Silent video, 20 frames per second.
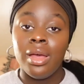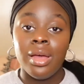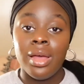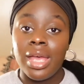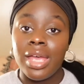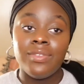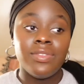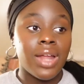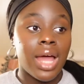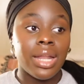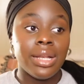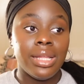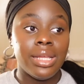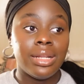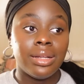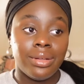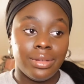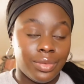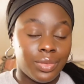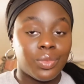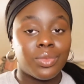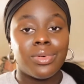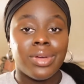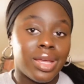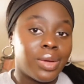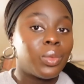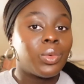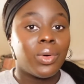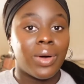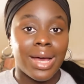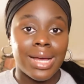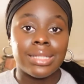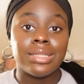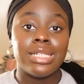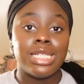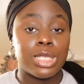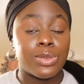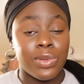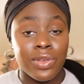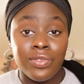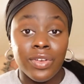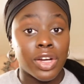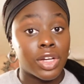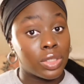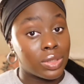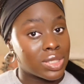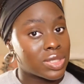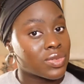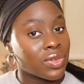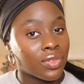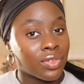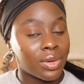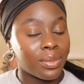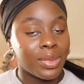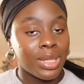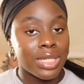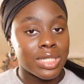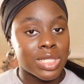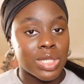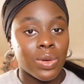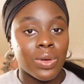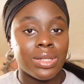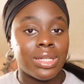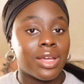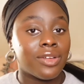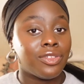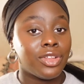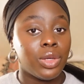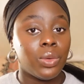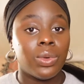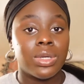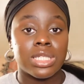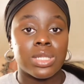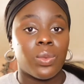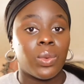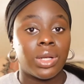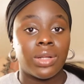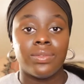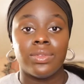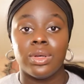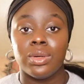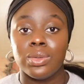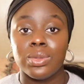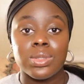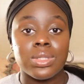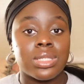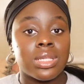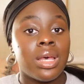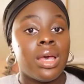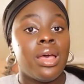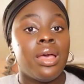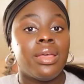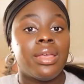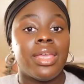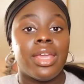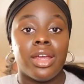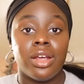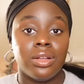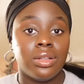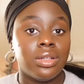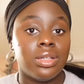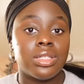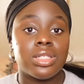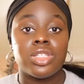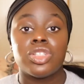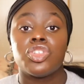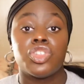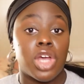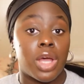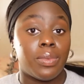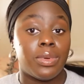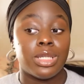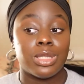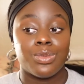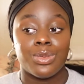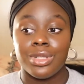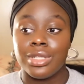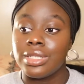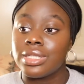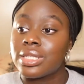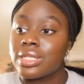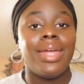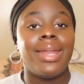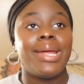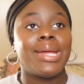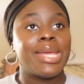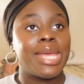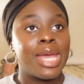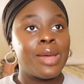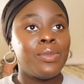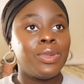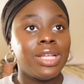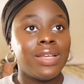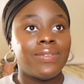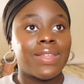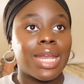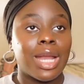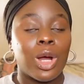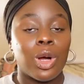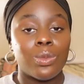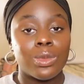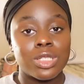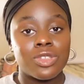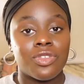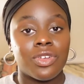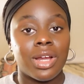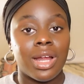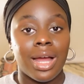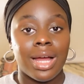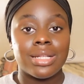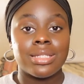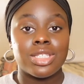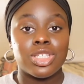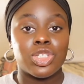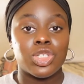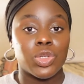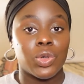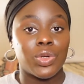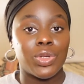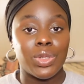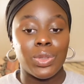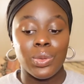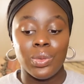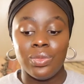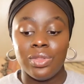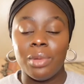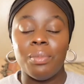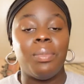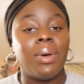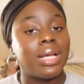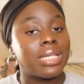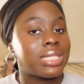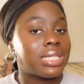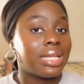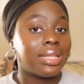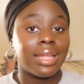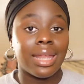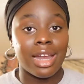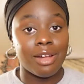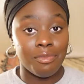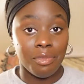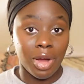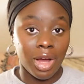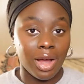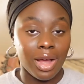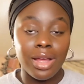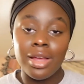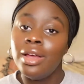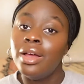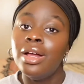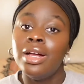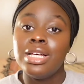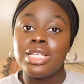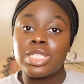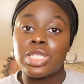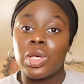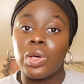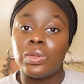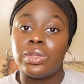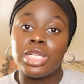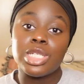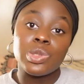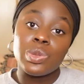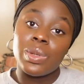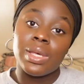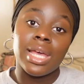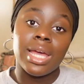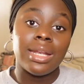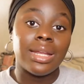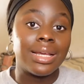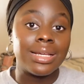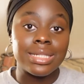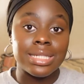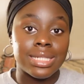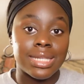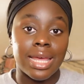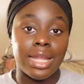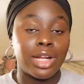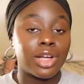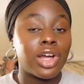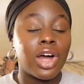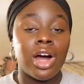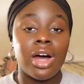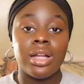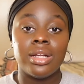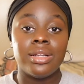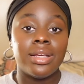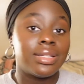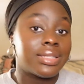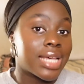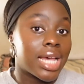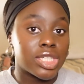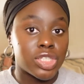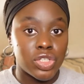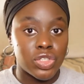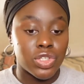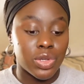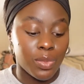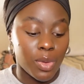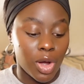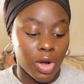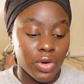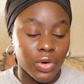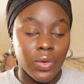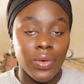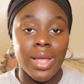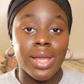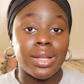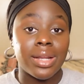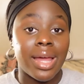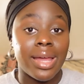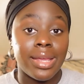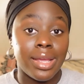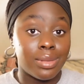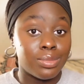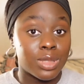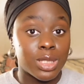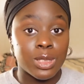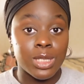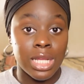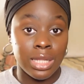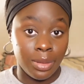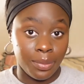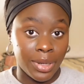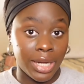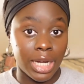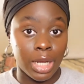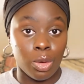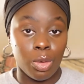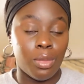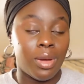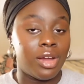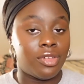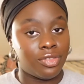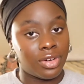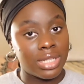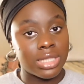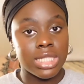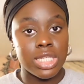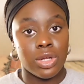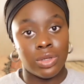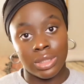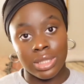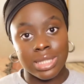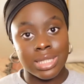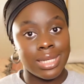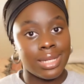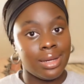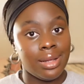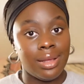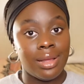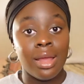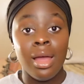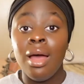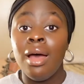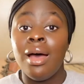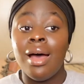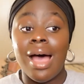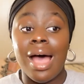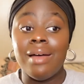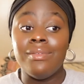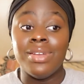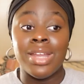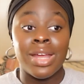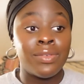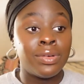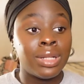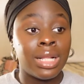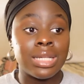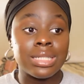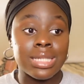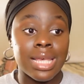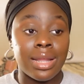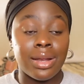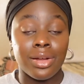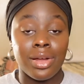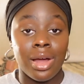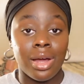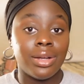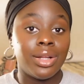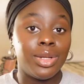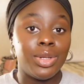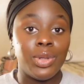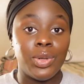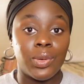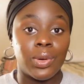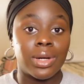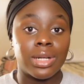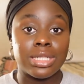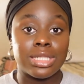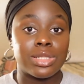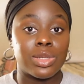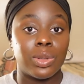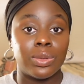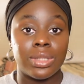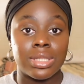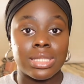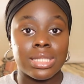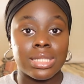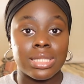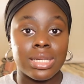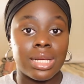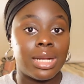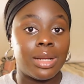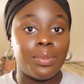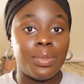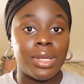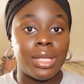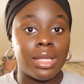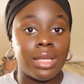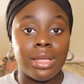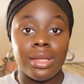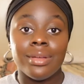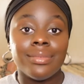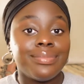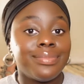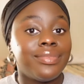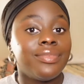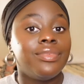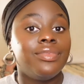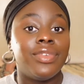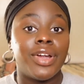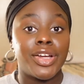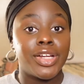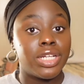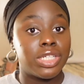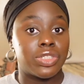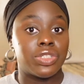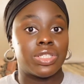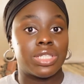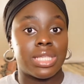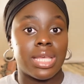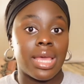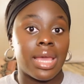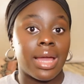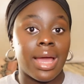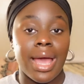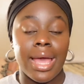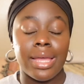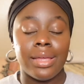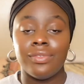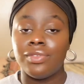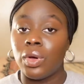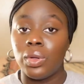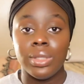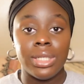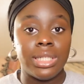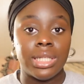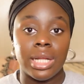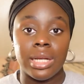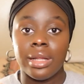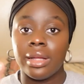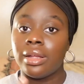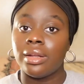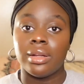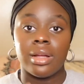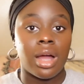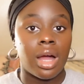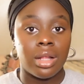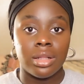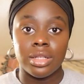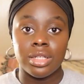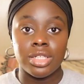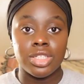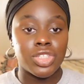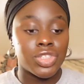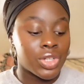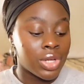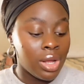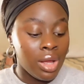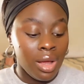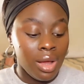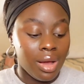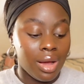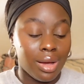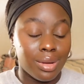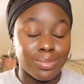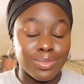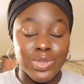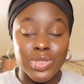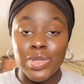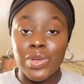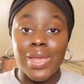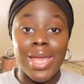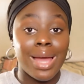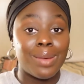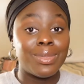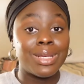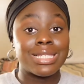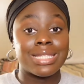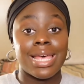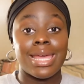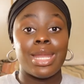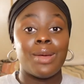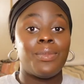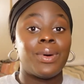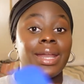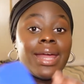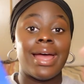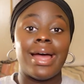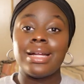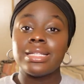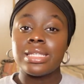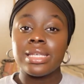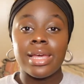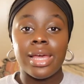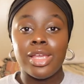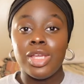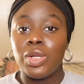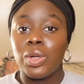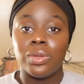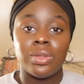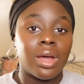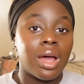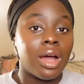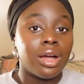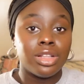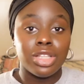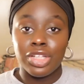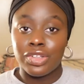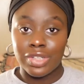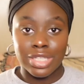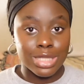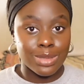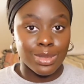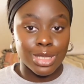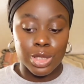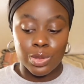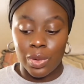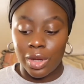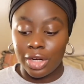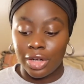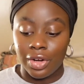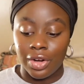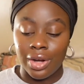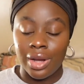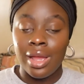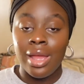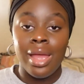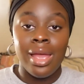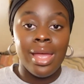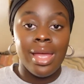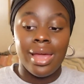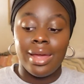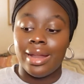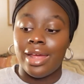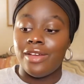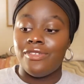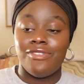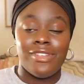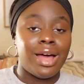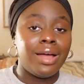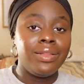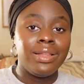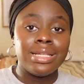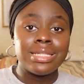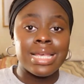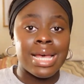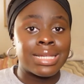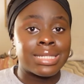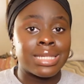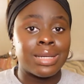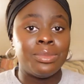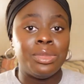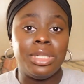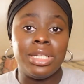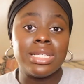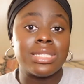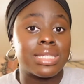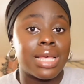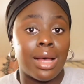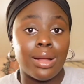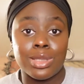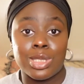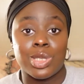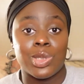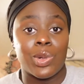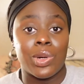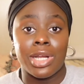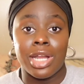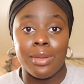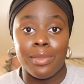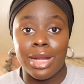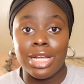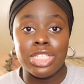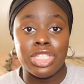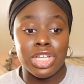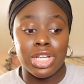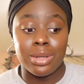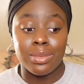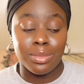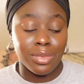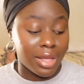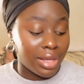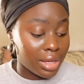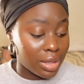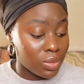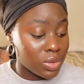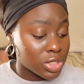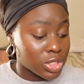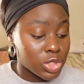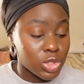if not needed, it will at least be very useful for me. So it definitely wasn't one of those careless shopping sprees. And I can't believe that I almost forgot to show you the best thing that I bought. So this weekend is SantaCon. It's actually tomorrow and I am celebrating it with my friends here in the city. I've never done SantaCon in New York so this is gonna be very interesting. I've only done it in college. Um, so yeah, I'm excited, but I had to get, you know, the ugly Christmas sweater. And I found this at some discount store near my gym. Like it was